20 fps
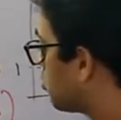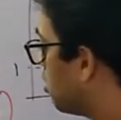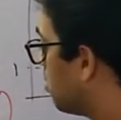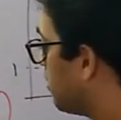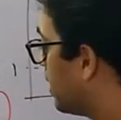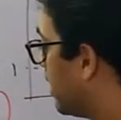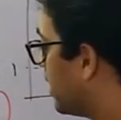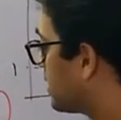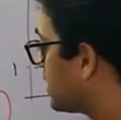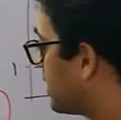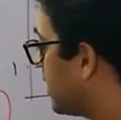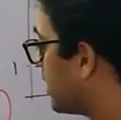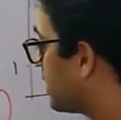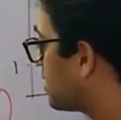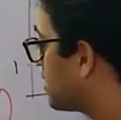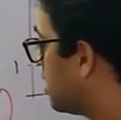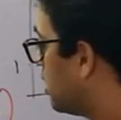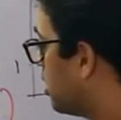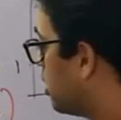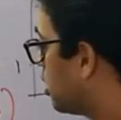will be Sx,
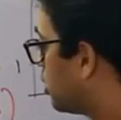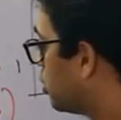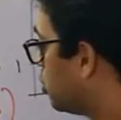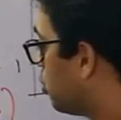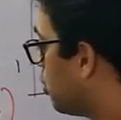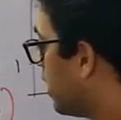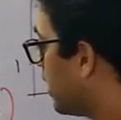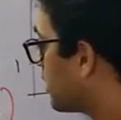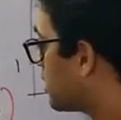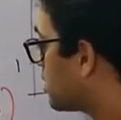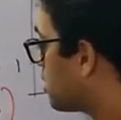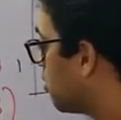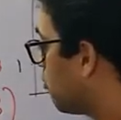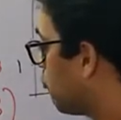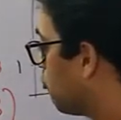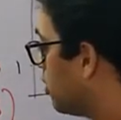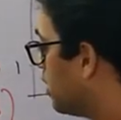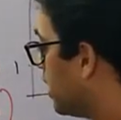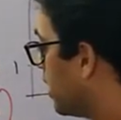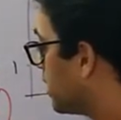Ux,
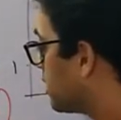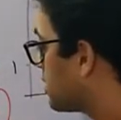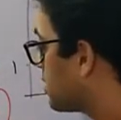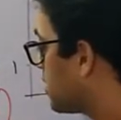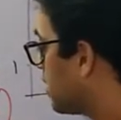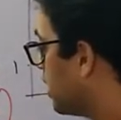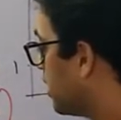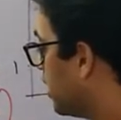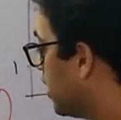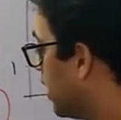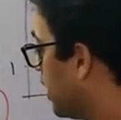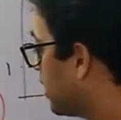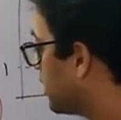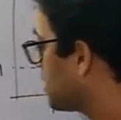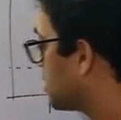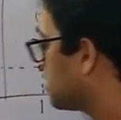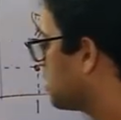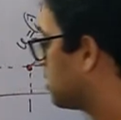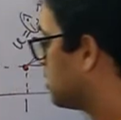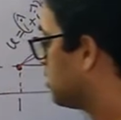Vx,
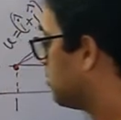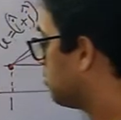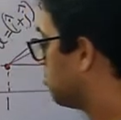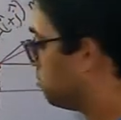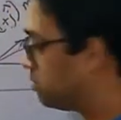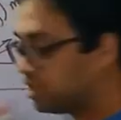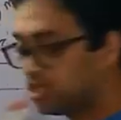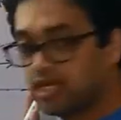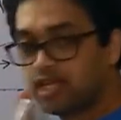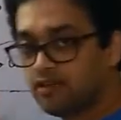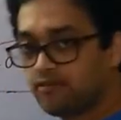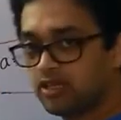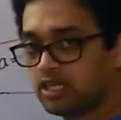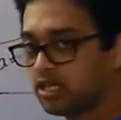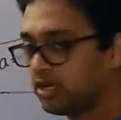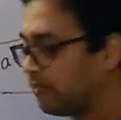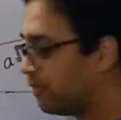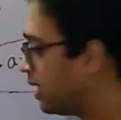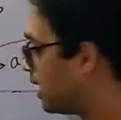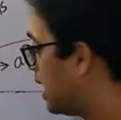Ax, T will
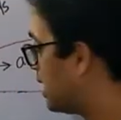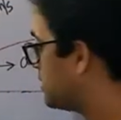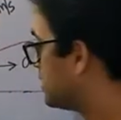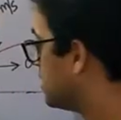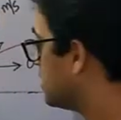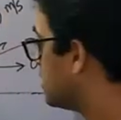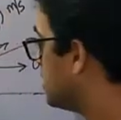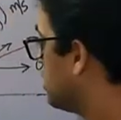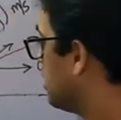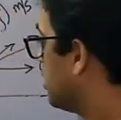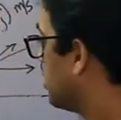remain as is.